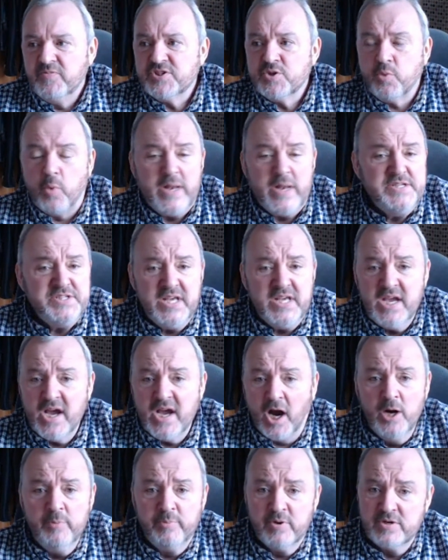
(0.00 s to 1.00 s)
20
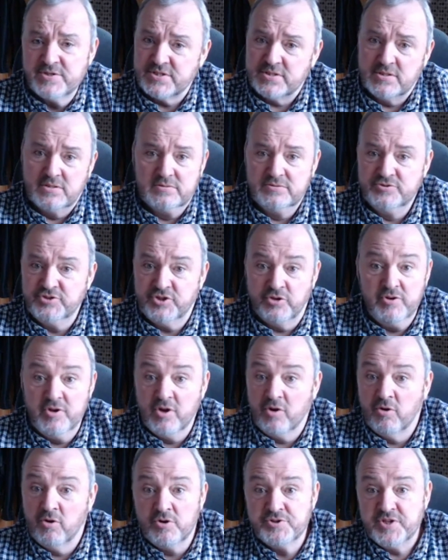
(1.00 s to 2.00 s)
Cobras during the
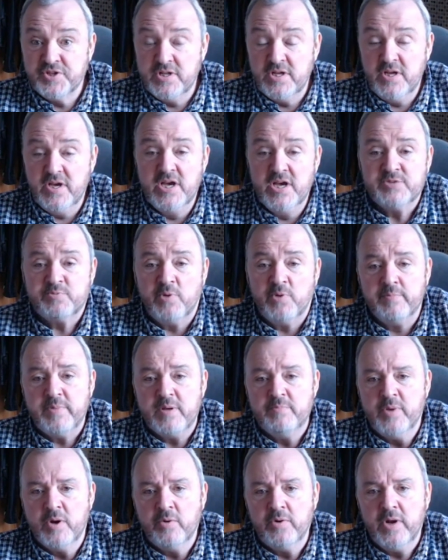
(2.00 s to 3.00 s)
course of the years while I've
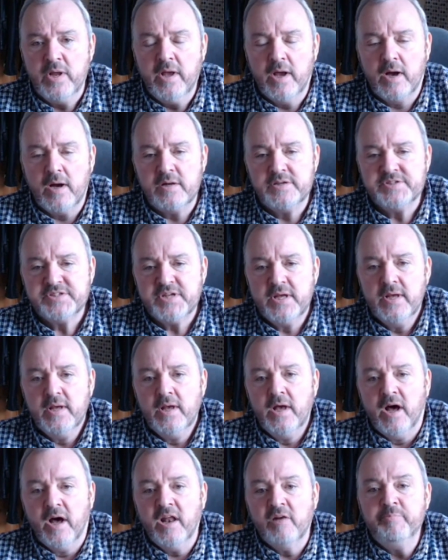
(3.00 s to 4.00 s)
been building cars.
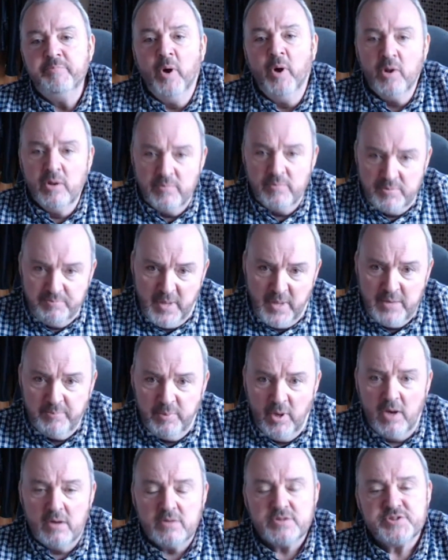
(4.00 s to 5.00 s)
And I've built them with big
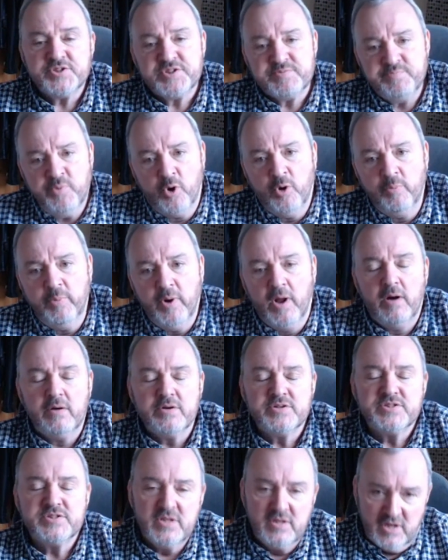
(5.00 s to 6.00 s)
blocks, small
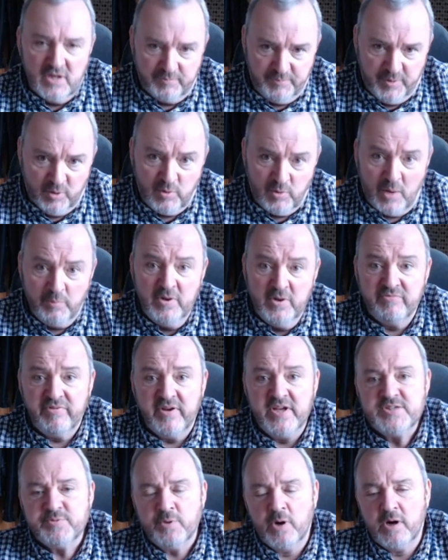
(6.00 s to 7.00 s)
blocks. I've built one with a
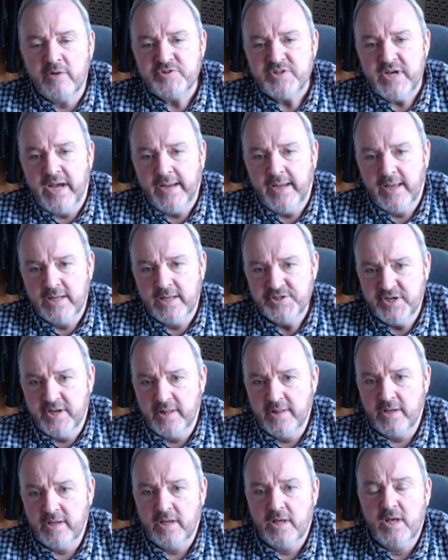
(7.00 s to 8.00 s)
V12 Jag engine
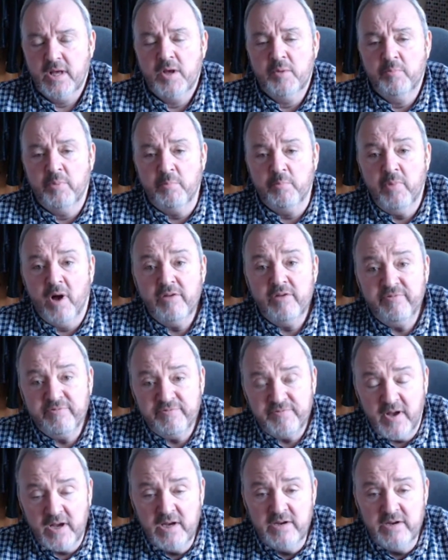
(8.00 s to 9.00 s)
in it. But my
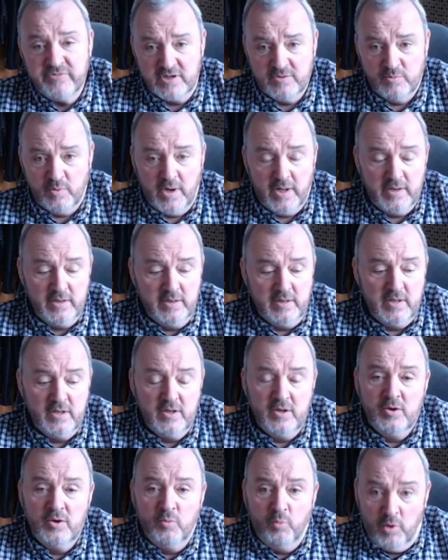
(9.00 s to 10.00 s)
favourite one
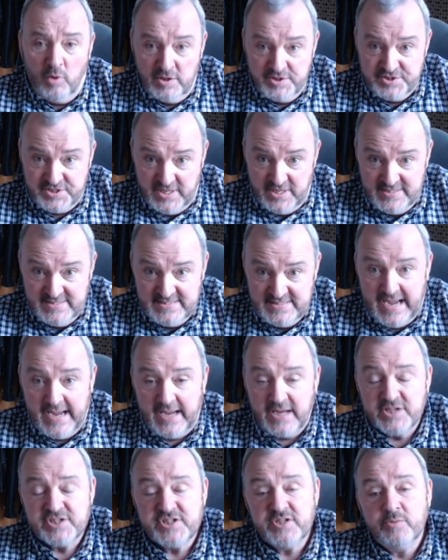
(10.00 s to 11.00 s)
was a
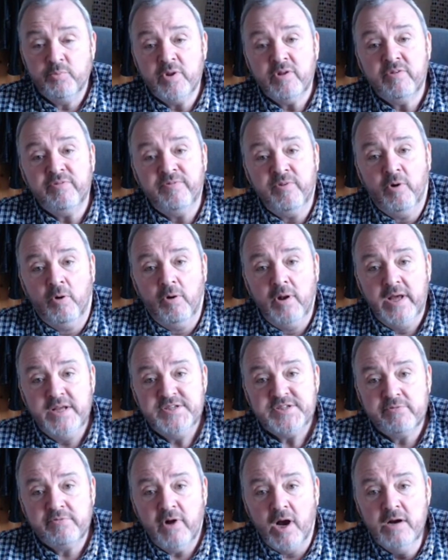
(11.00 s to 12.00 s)
DAX with a
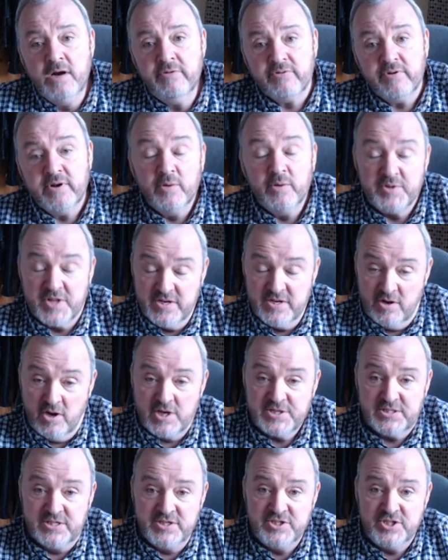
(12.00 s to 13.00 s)
4-litre Rover in it, with a
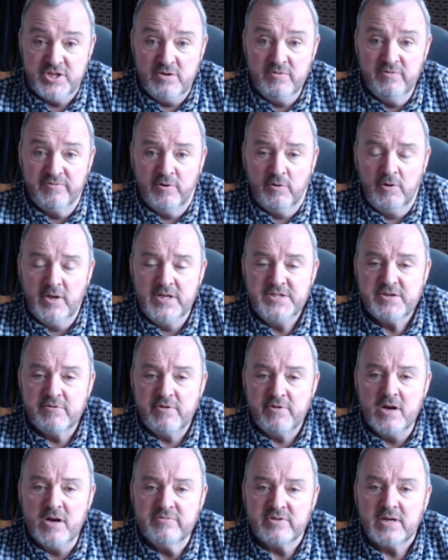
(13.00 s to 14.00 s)
nicely tuned 4-litre
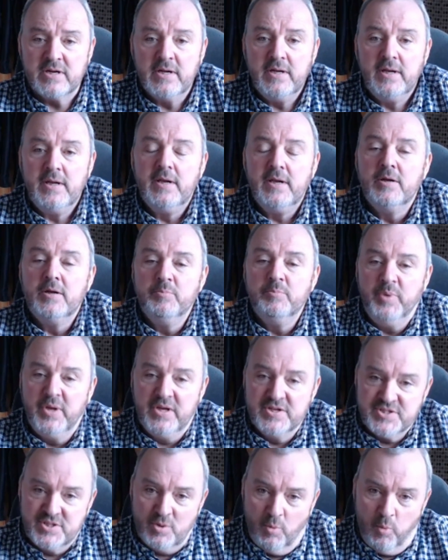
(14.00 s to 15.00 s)
Rover,
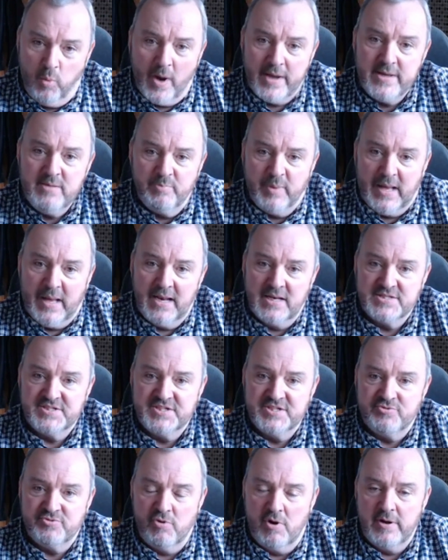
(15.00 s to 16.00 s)
because the weight balance
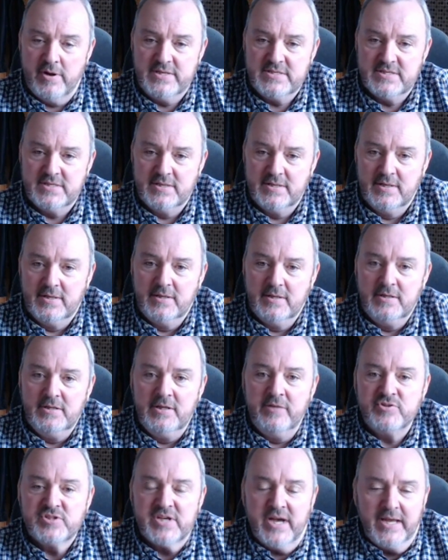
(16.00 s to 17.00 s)
is right.
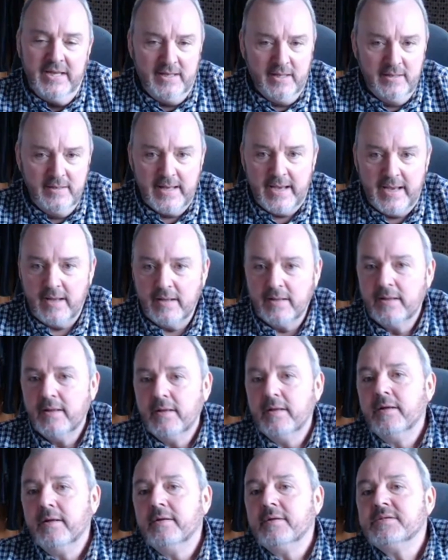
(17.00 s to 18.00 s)
You've taken that
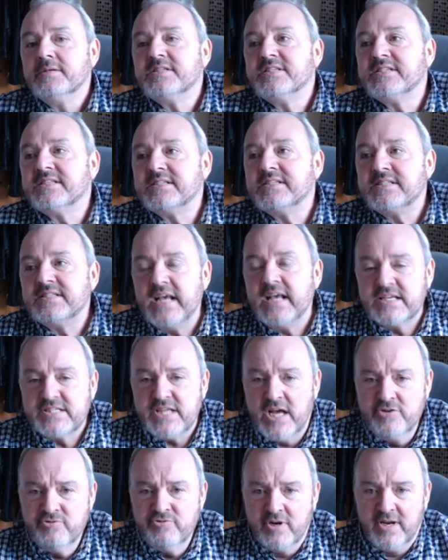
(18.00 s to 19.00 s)

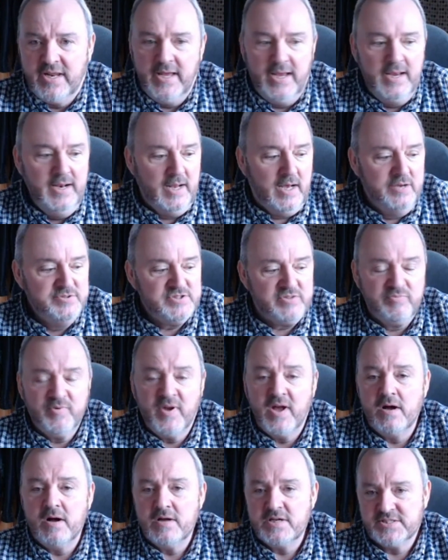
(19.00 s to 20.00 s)
600 kilos of
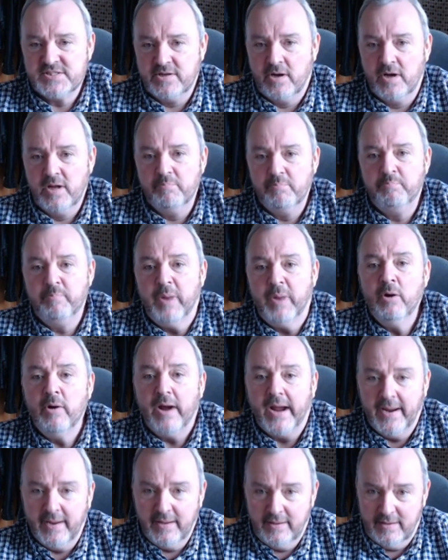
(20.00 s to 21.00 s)
cast iron boat
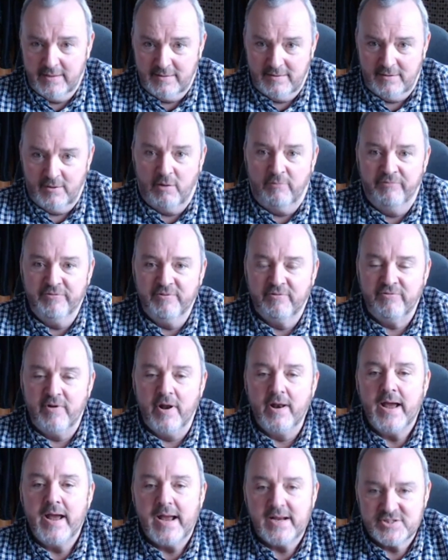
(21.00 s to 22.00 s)
anchor off the
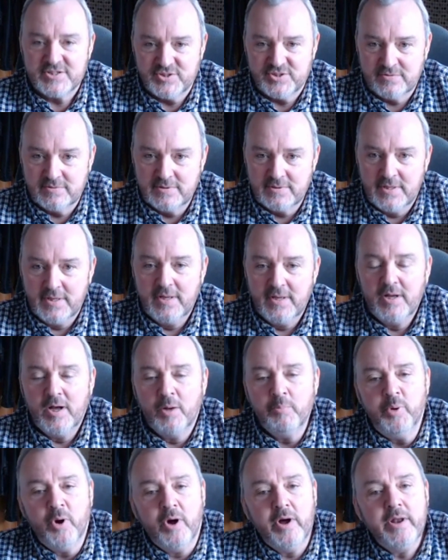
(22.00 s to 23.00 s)
front axle
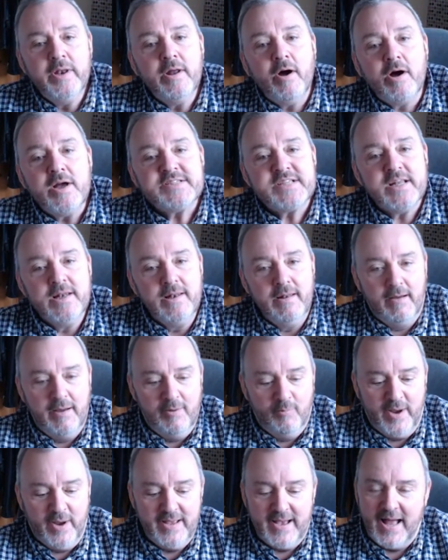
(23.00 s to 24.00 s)
and put a nice
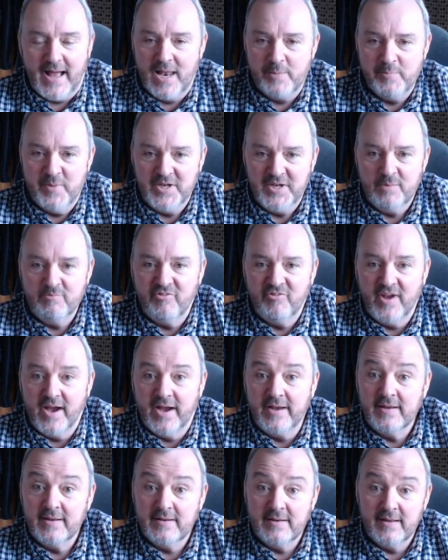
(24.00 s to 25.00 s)
lightweight aluminium
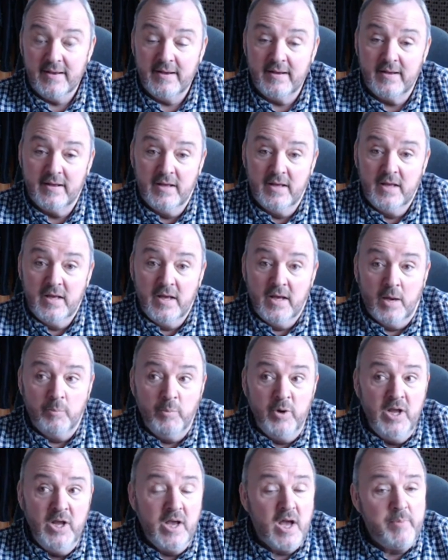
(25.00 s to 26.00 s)
V8 in there.
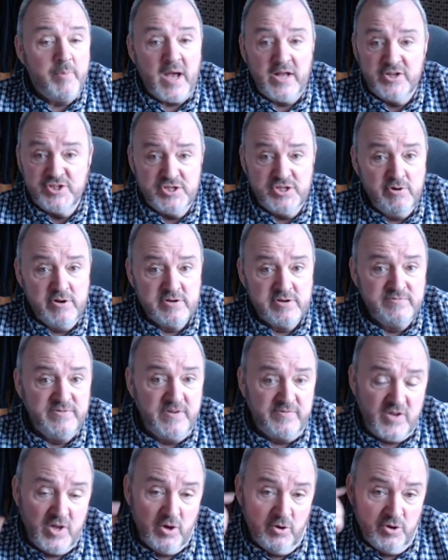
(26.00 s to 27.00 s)
And when you get about
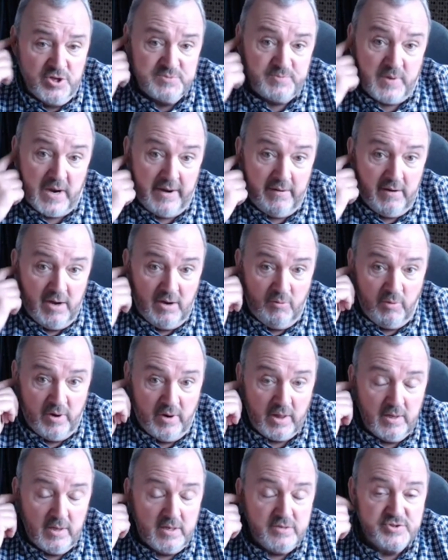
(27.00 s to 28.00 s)
250 horsepower out of
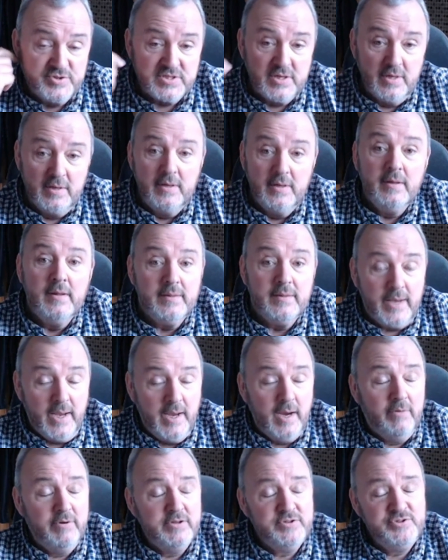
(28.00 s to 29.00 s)
one of those,
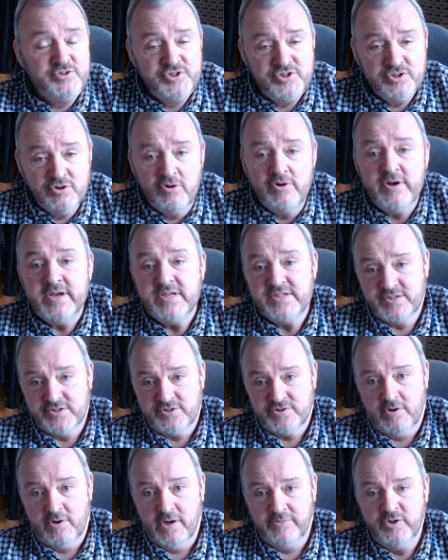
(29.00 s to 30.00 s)
they are a joy to
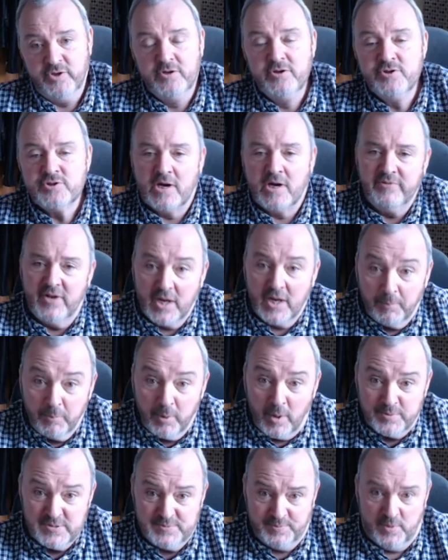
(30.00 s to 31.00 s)
drive. You can drive it like a
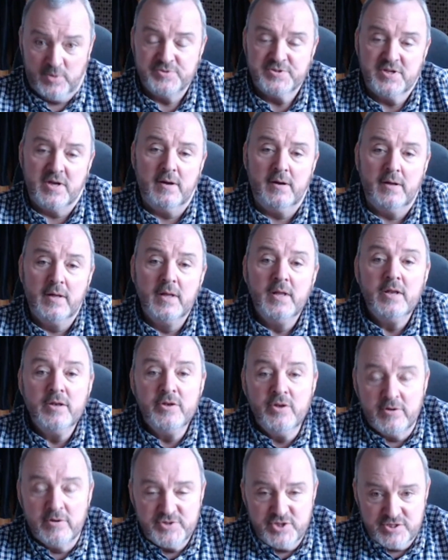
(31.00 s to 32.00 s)
proper sports car,
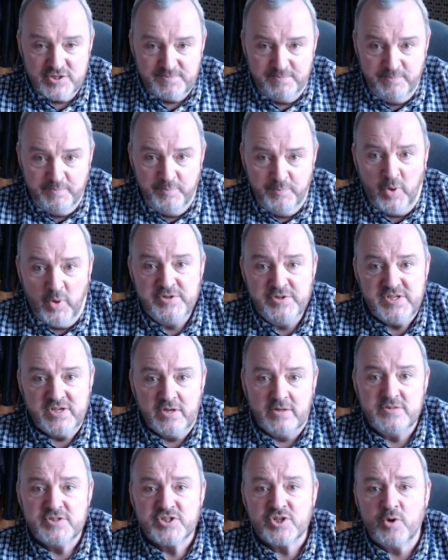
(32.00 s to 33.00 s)
not just point
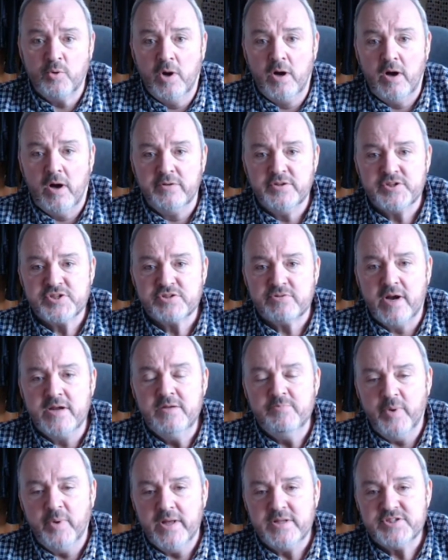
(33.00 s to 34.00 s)
it and squirt on
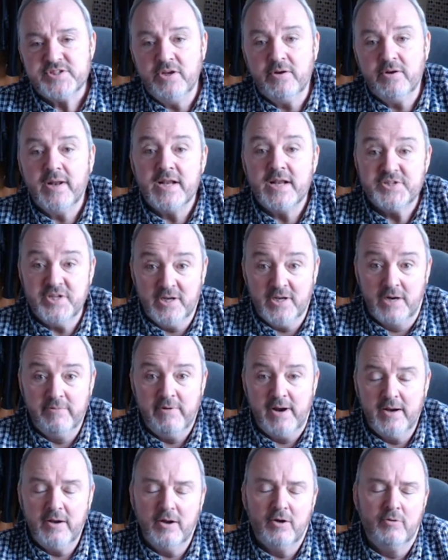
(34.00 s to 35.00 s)
straight bits. You can actually go
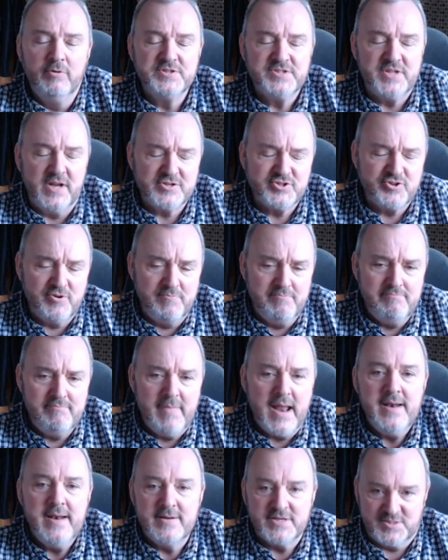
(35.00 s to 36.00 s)
around corners at
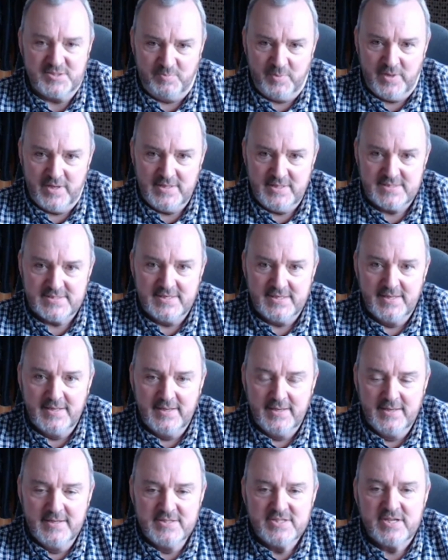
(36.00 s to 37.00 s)
tremendous speeds.
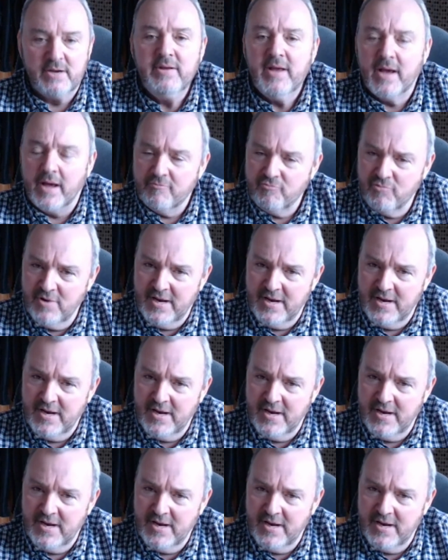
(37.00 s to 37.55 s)
So yeah,